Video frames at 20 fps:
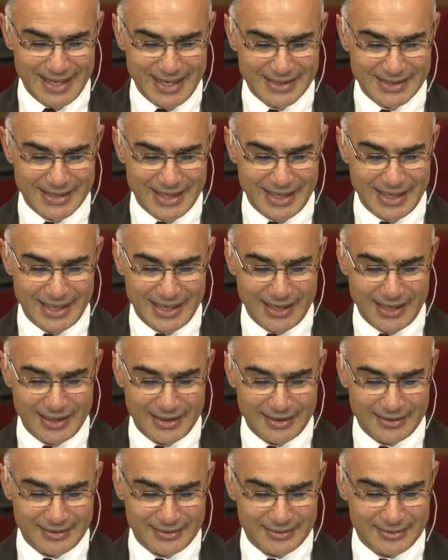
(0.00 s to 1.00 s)
I
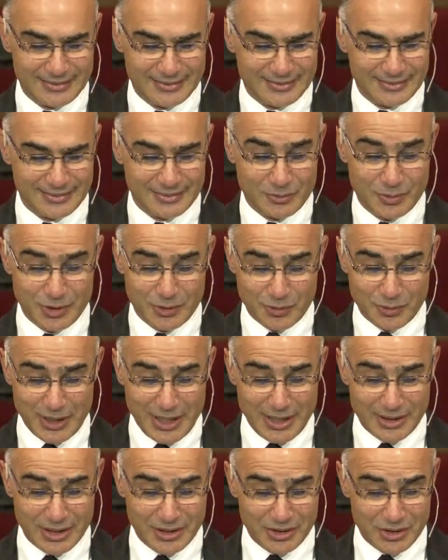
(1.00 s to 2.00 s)
would
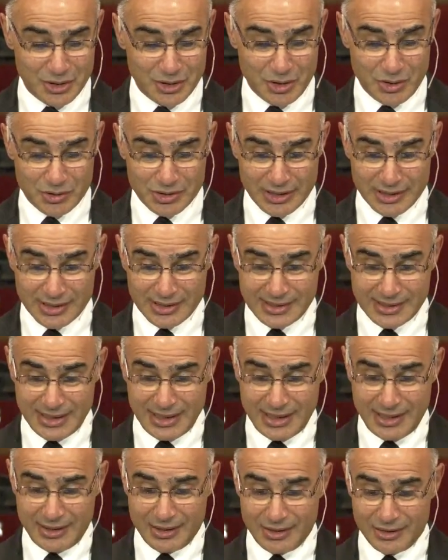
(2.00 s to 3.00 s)
read the news and
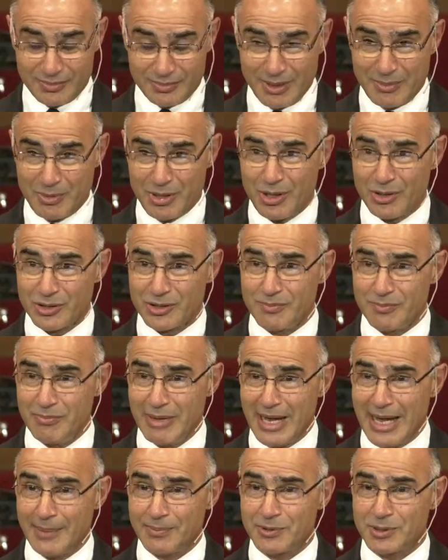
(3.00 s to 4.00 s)
see remember those
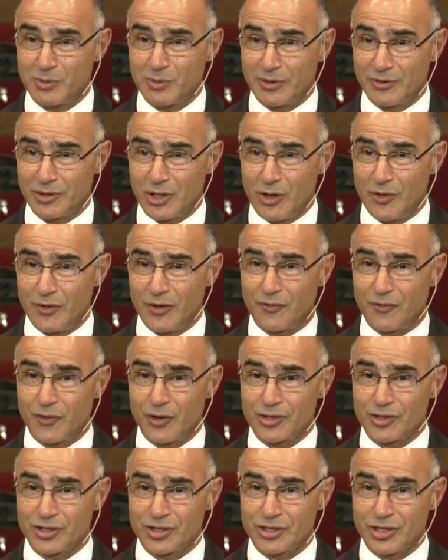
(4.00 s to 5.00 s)
maps when COVID
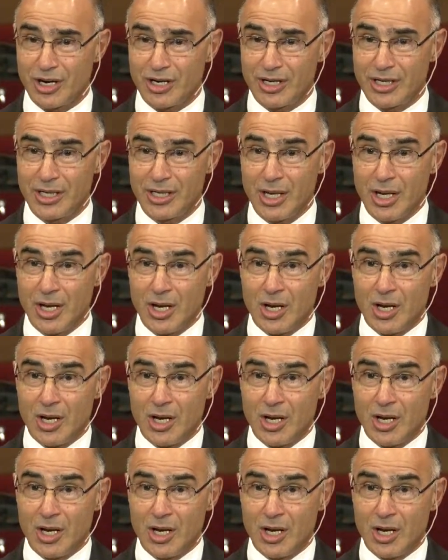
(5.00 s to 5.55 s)
first started,